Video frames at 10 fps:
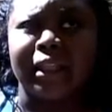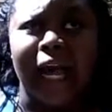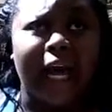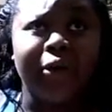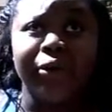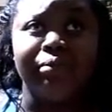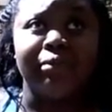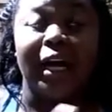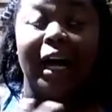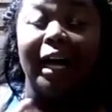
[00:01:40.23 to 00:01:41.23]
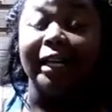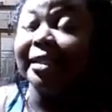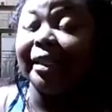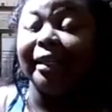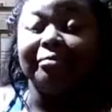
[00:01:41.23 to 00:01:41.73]
I don't
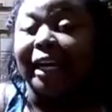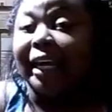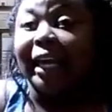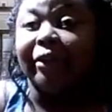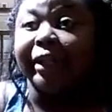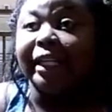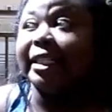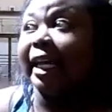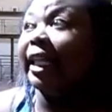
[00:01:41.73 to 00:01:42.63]
honestly, I can't really say